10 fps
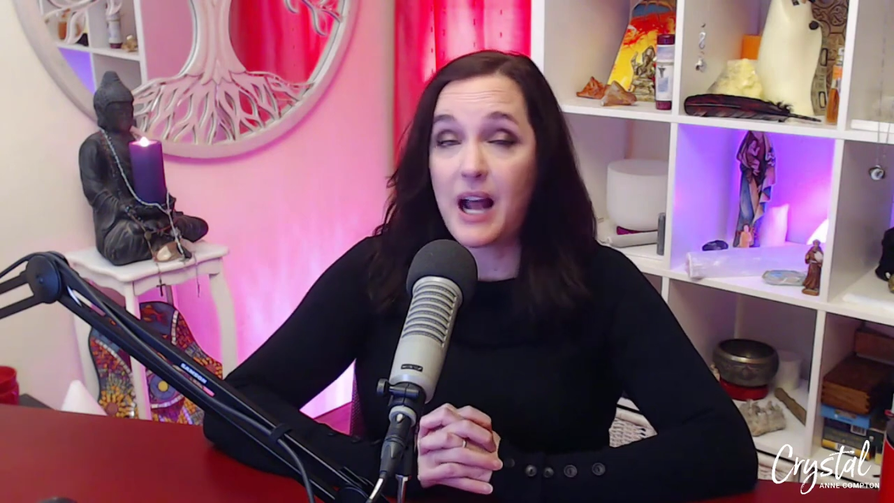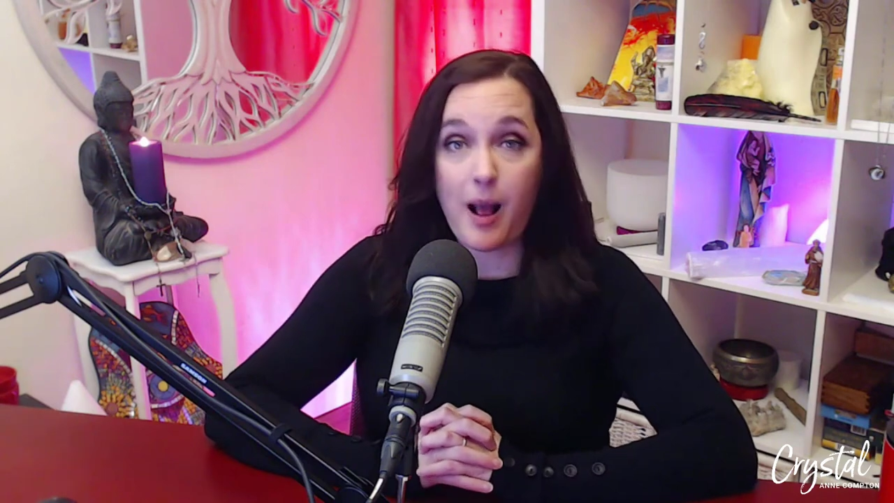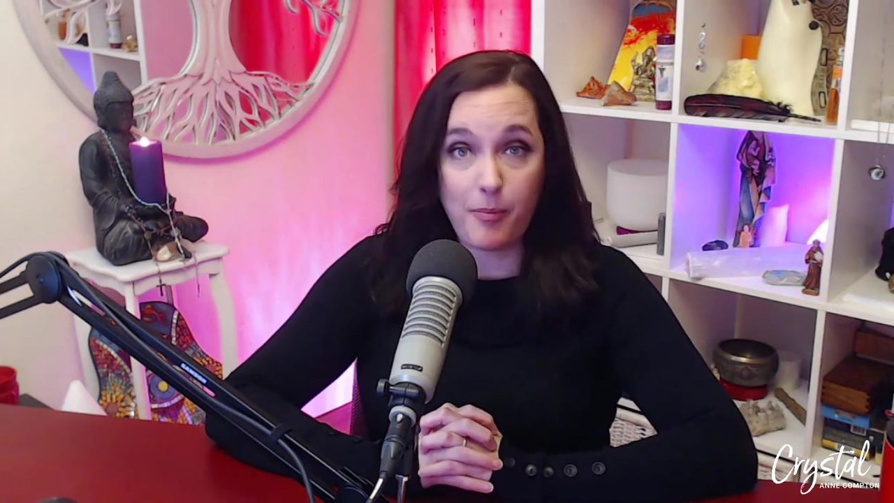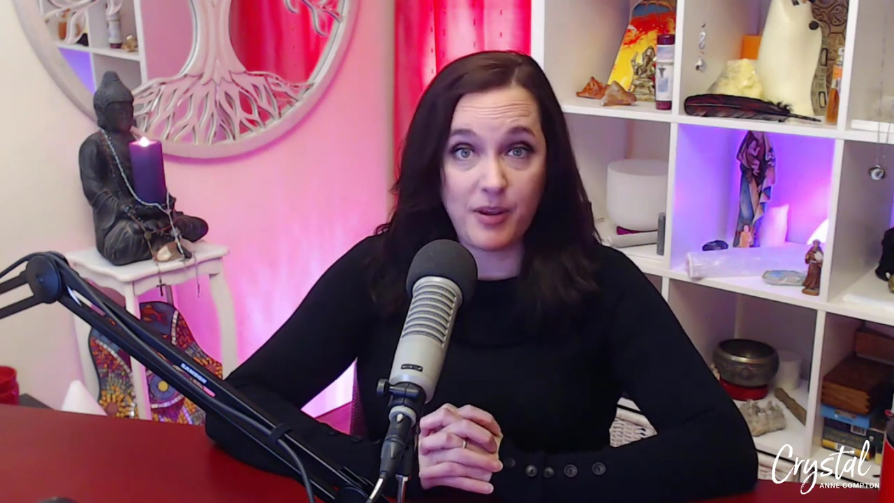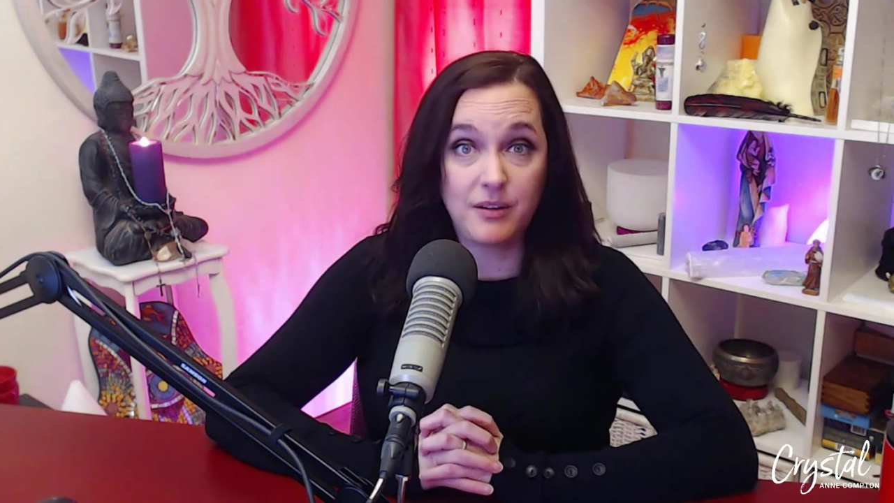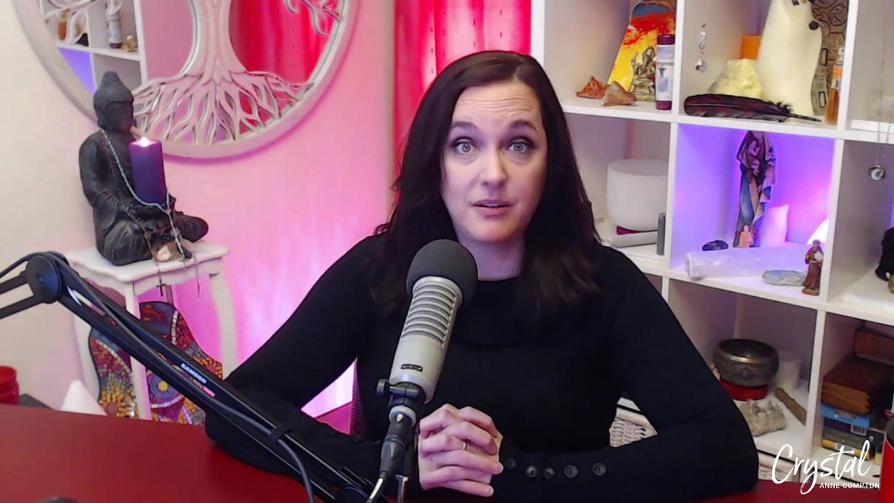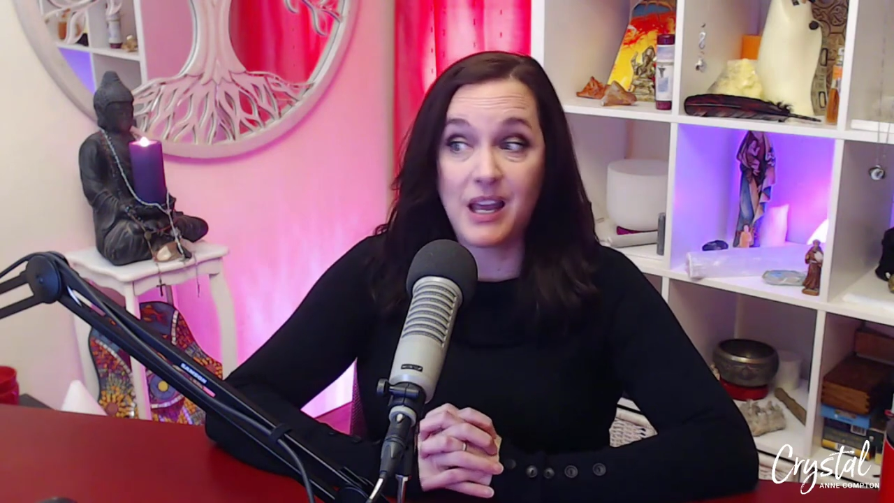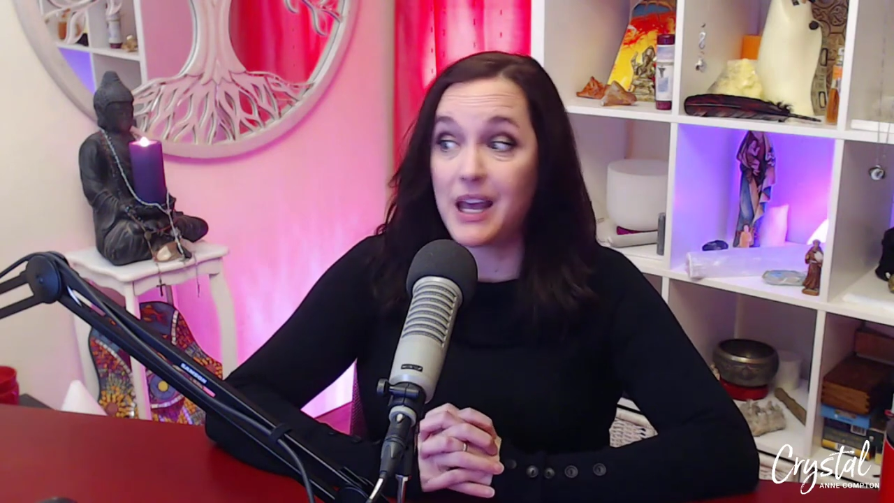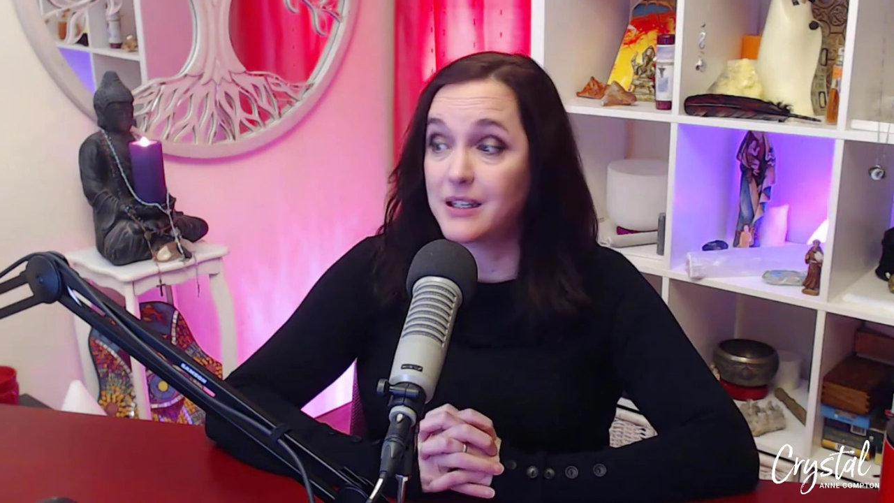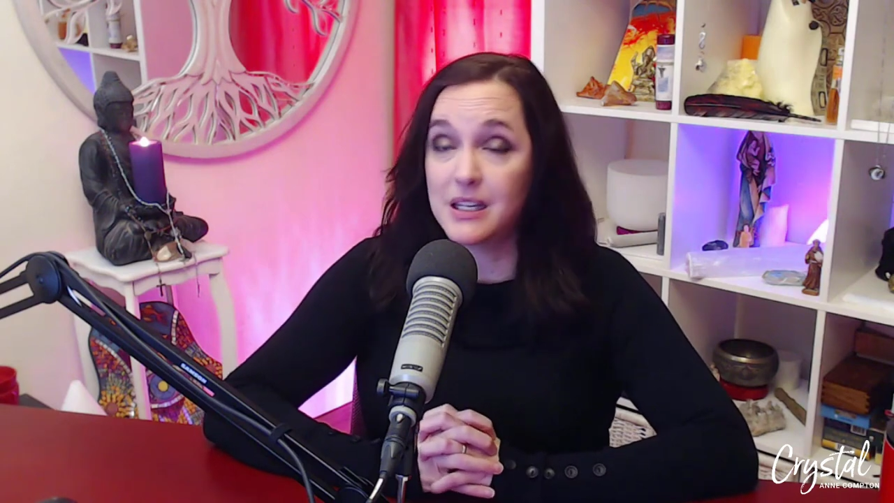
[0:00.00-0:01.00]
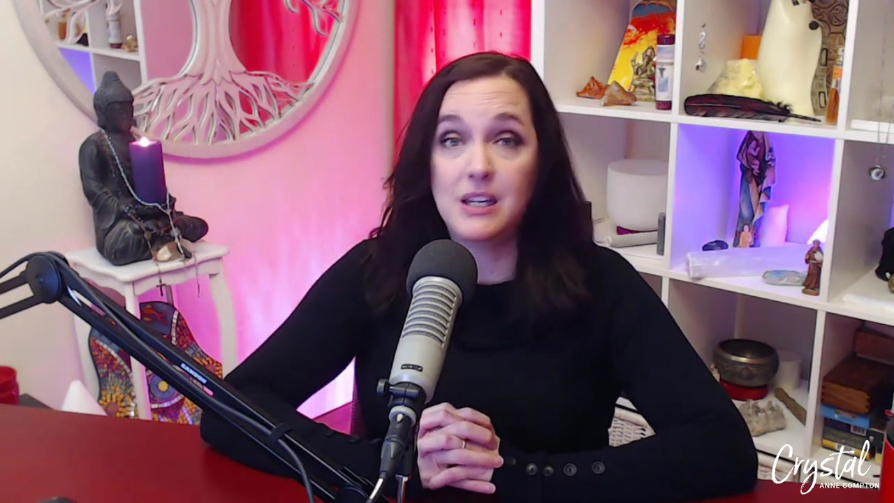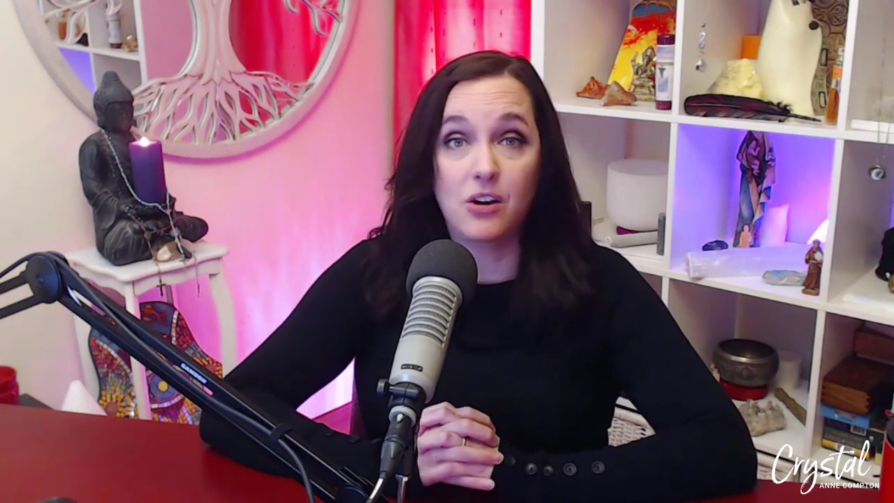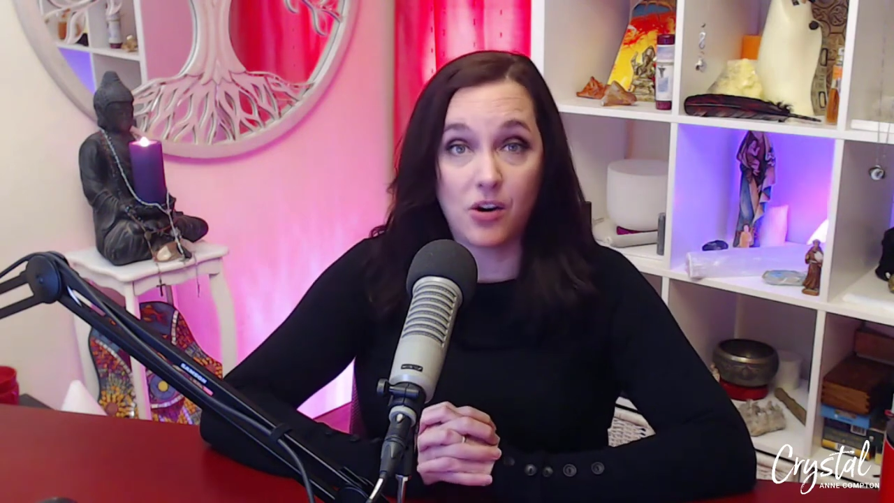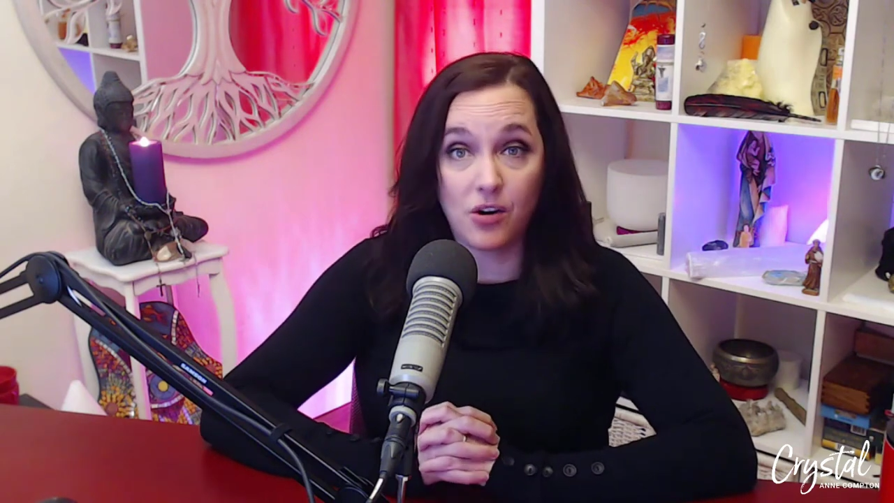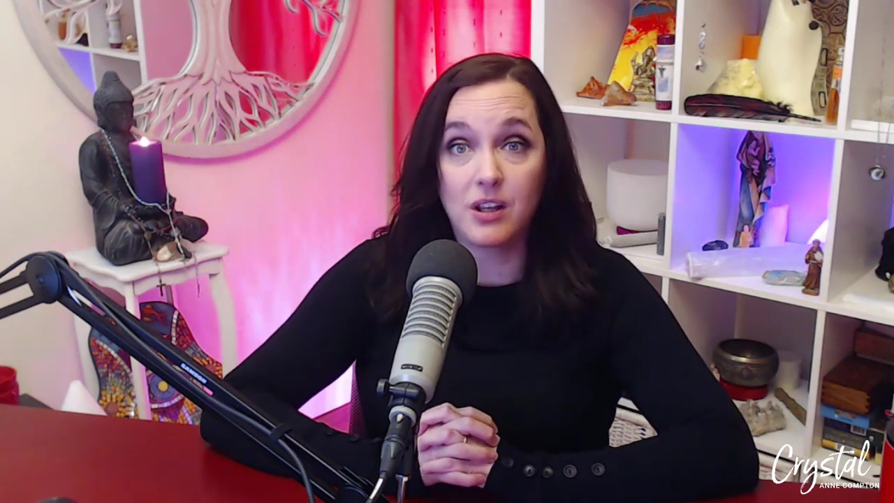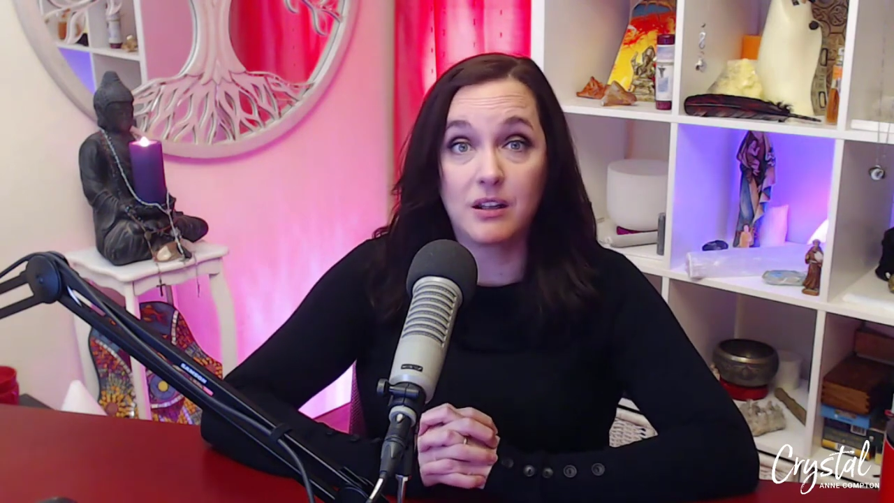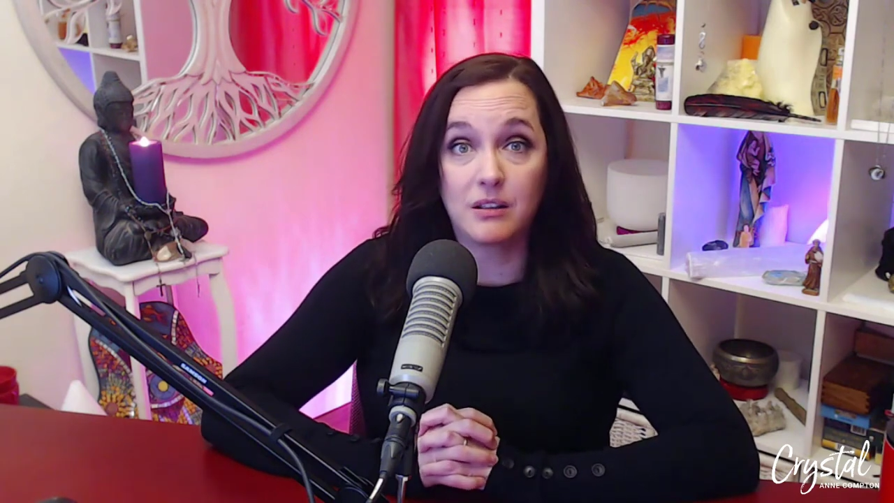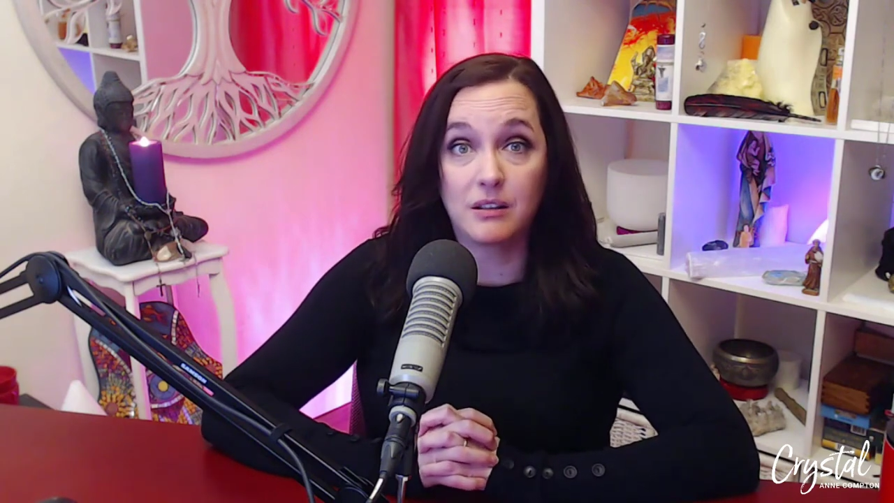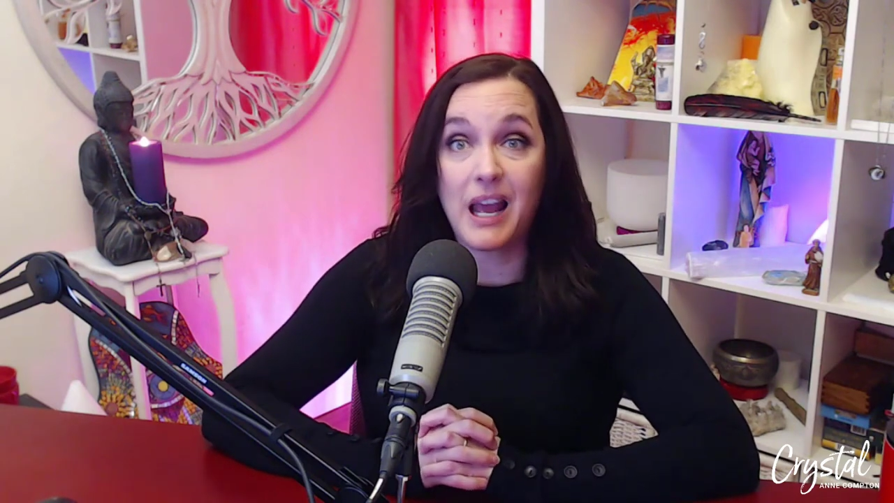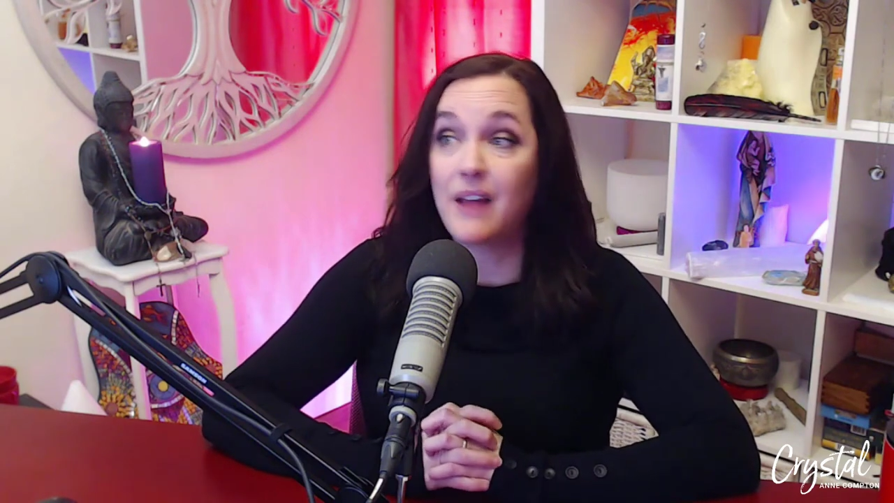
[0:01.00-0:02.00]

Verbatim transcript: happened and he heard it